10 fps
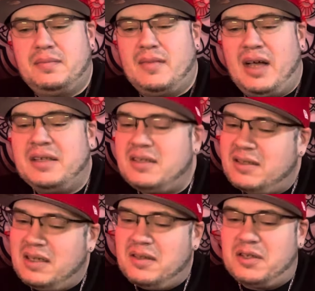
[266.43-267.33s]
I
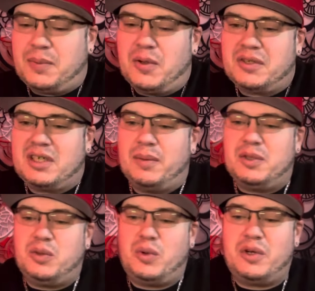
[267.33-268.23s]
see this person coming
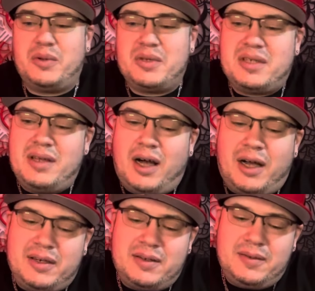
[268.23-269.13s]
toward you is
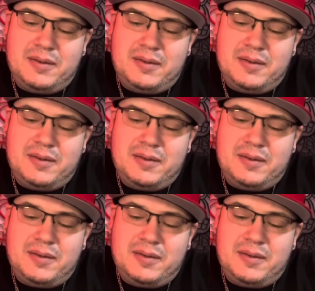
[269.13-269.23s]
not